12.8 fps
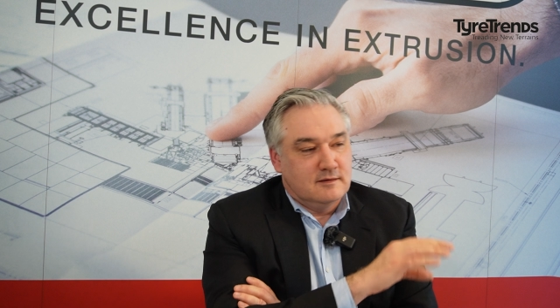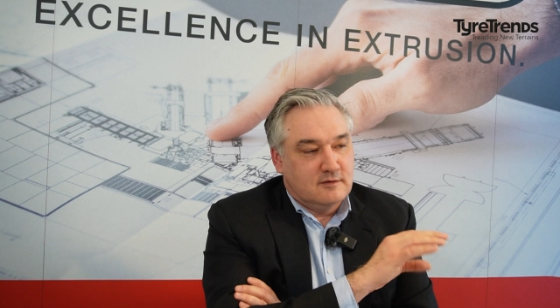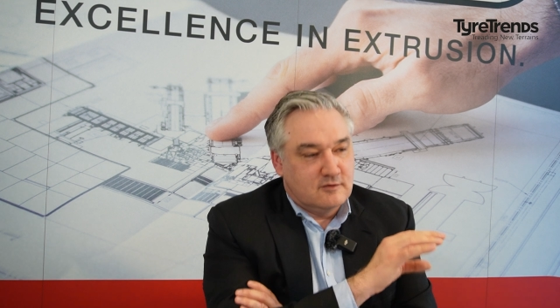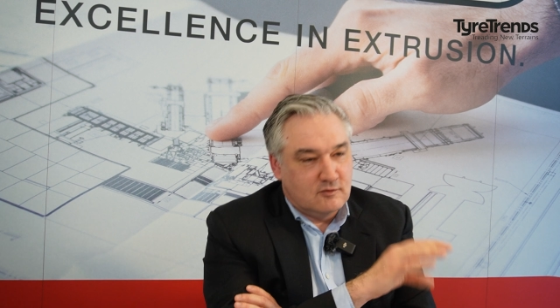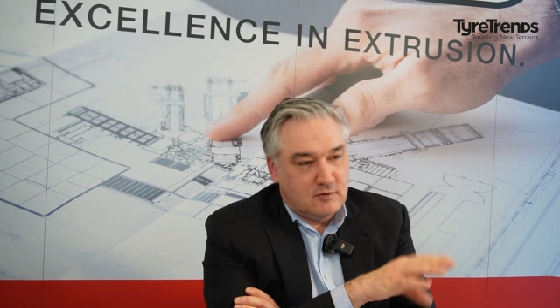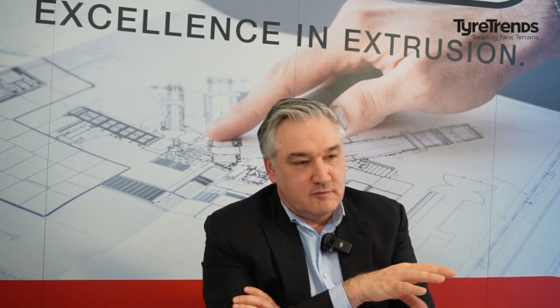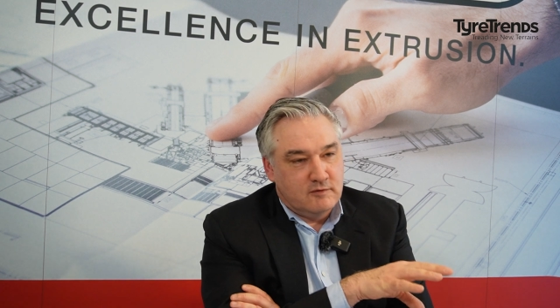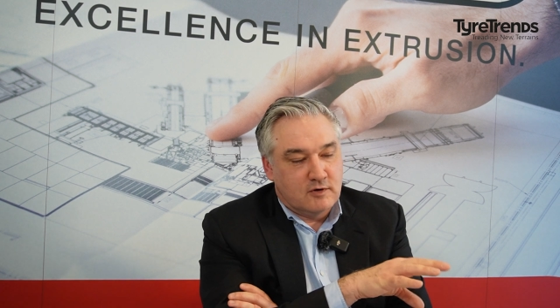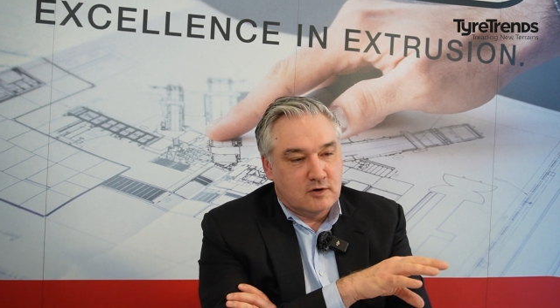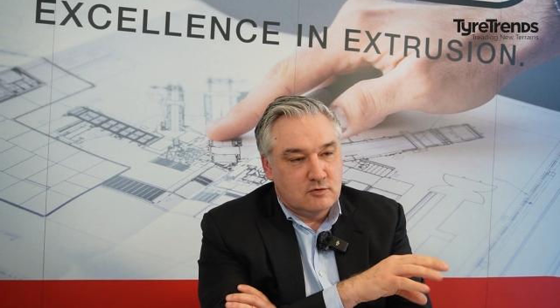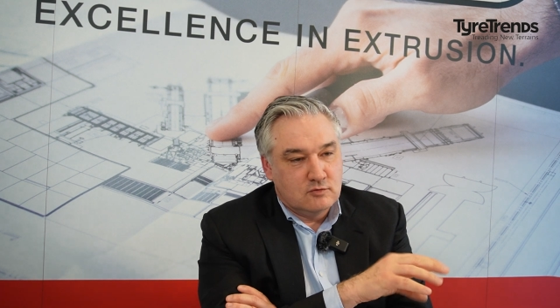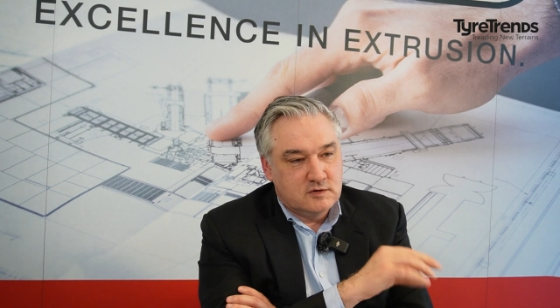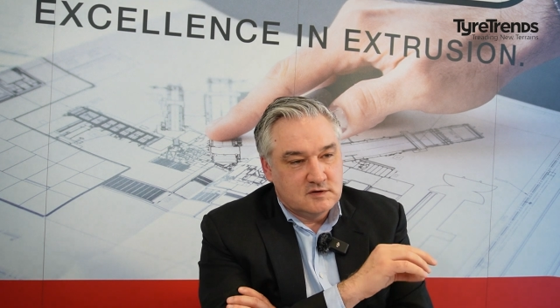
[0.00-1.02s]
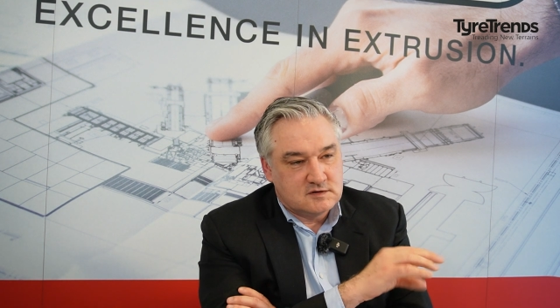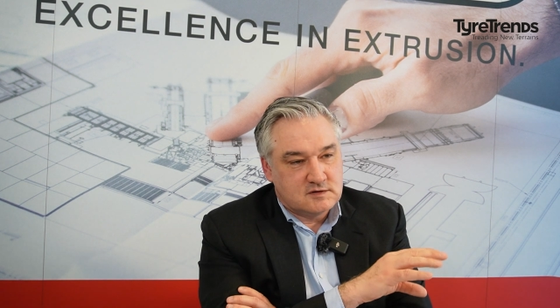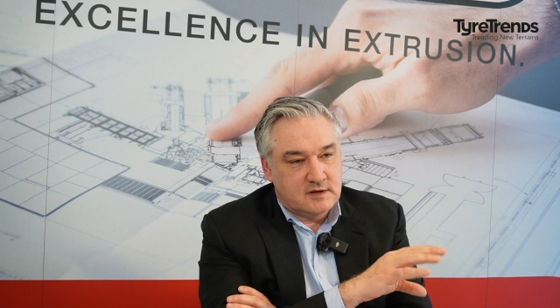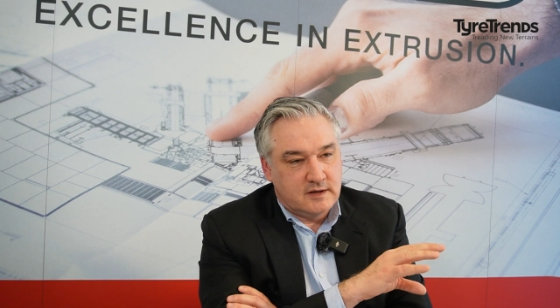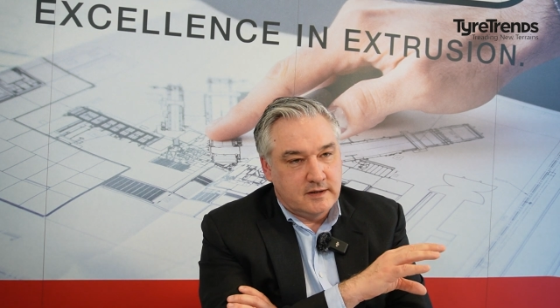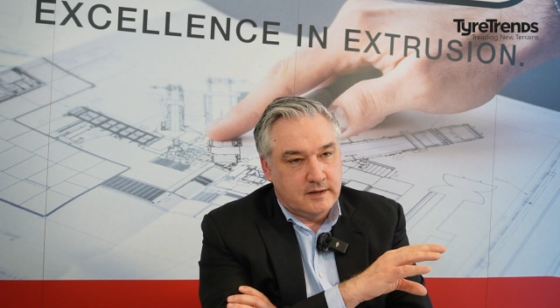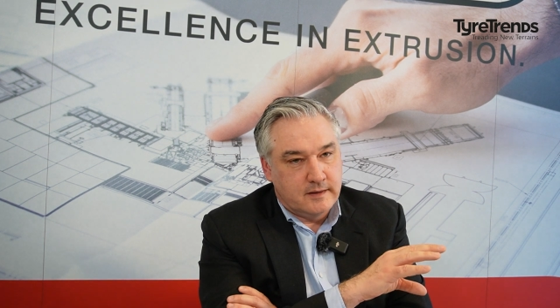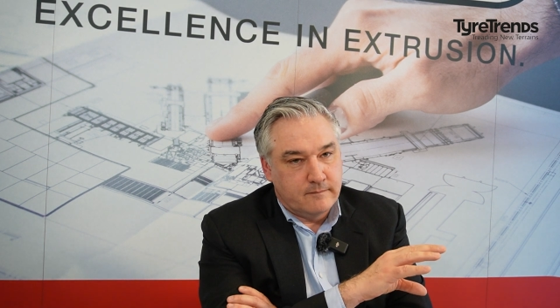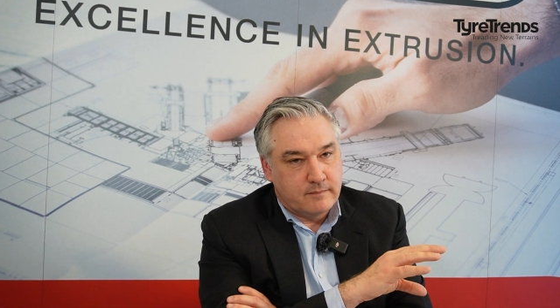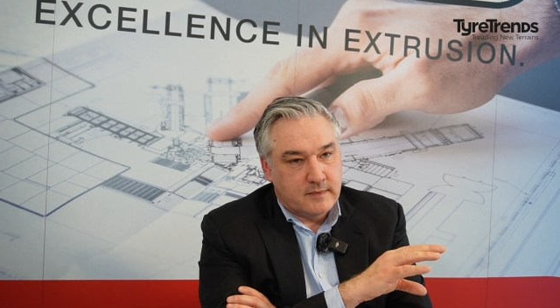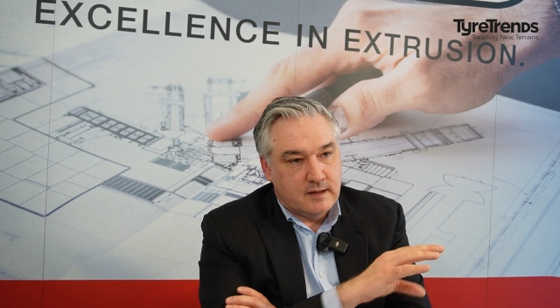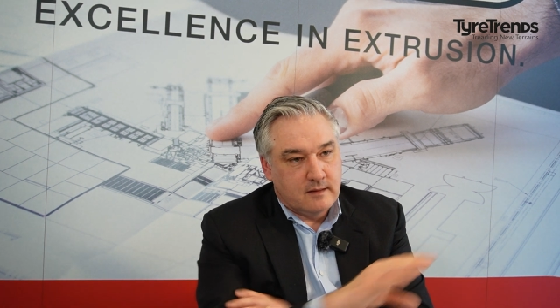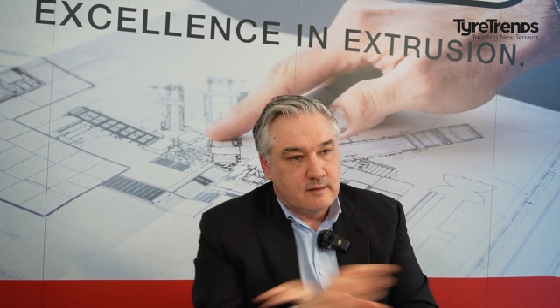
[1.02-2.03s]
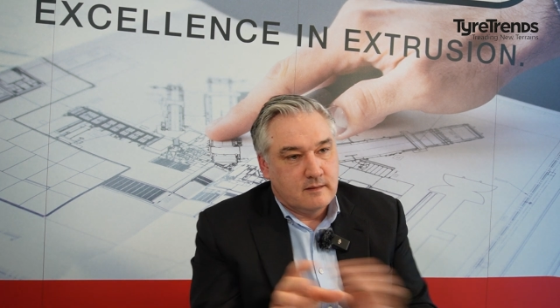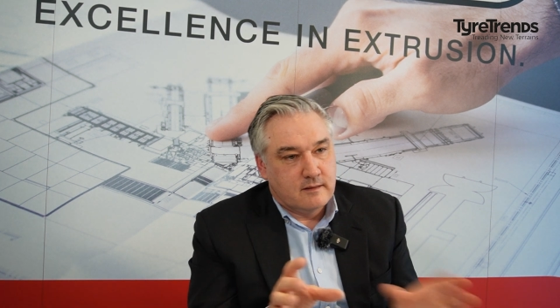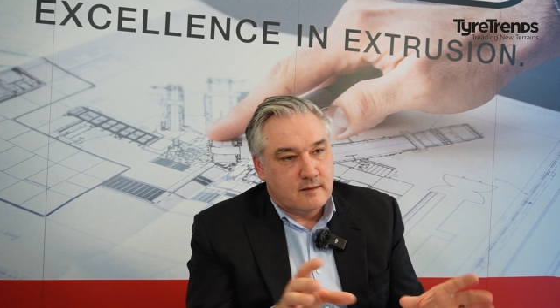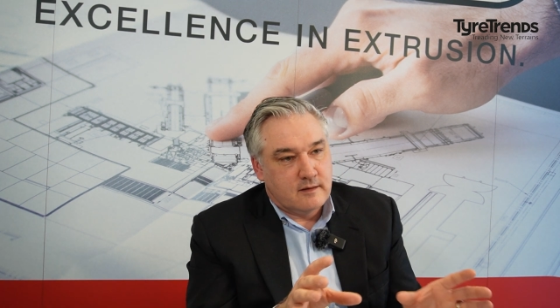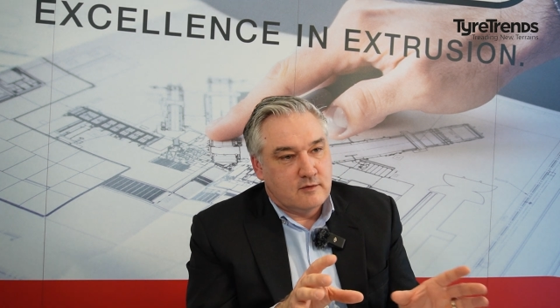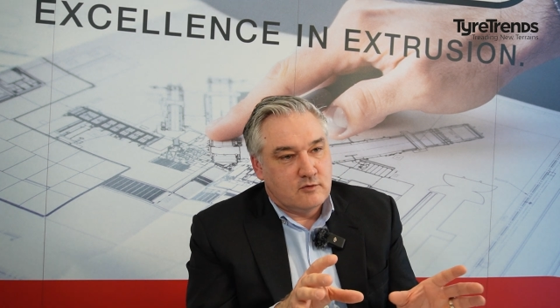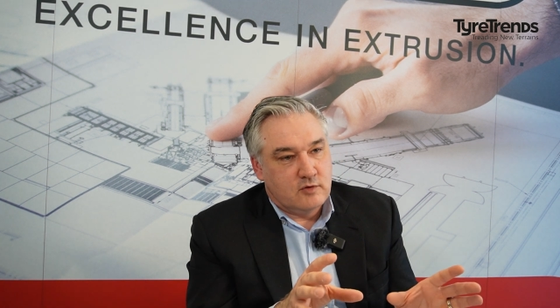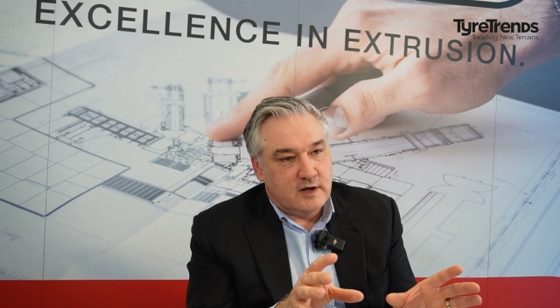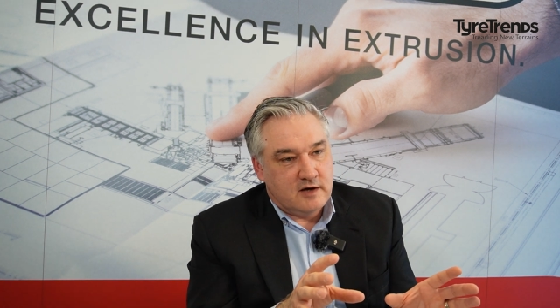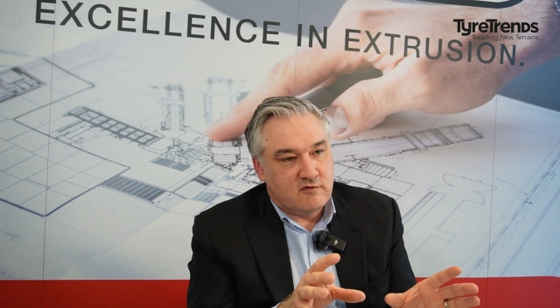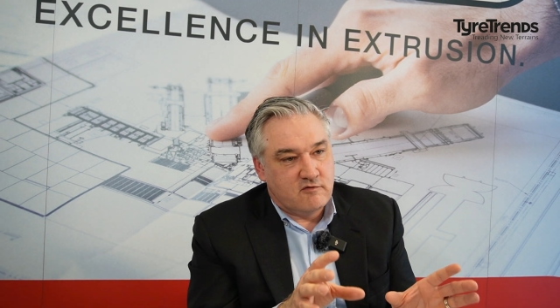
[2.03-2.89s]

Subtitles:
So what we want to do is to have